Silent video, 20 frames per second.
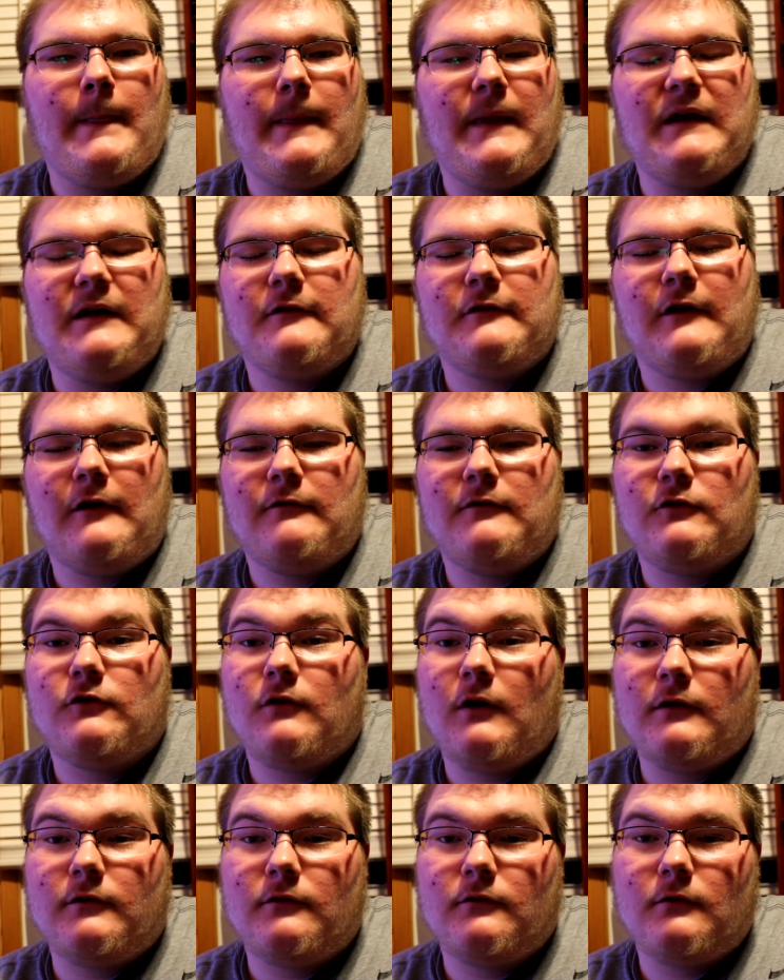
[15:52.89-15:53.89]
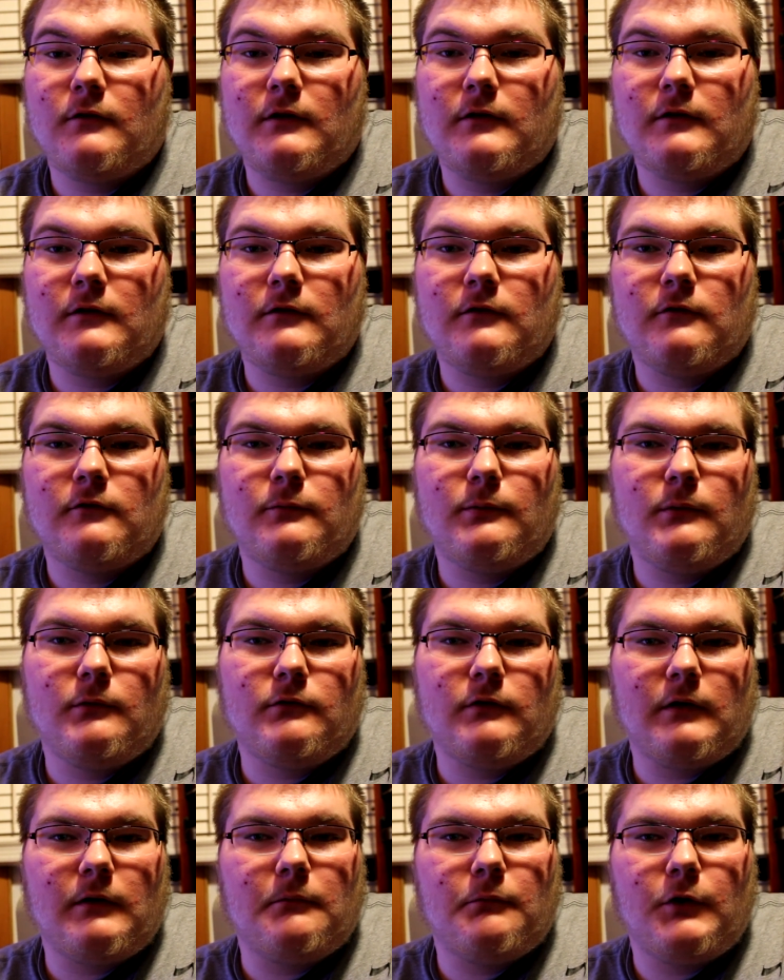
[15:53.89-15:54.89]
doesn't have any scratches or anything, so it's pretty
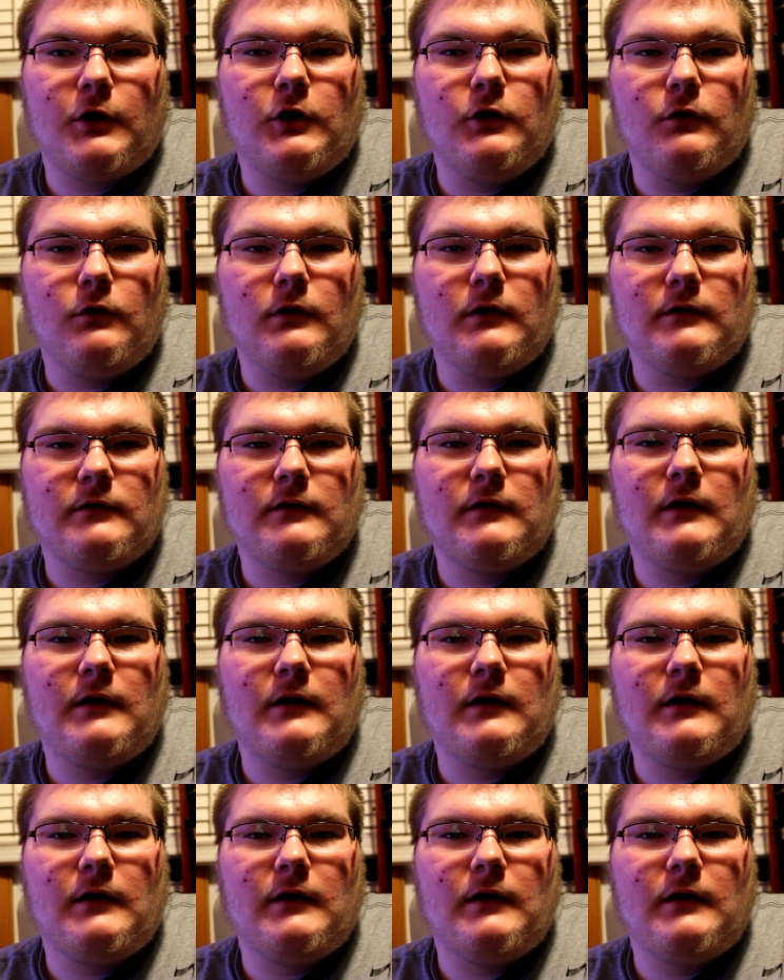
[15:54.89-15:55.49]
much like a brand new lens.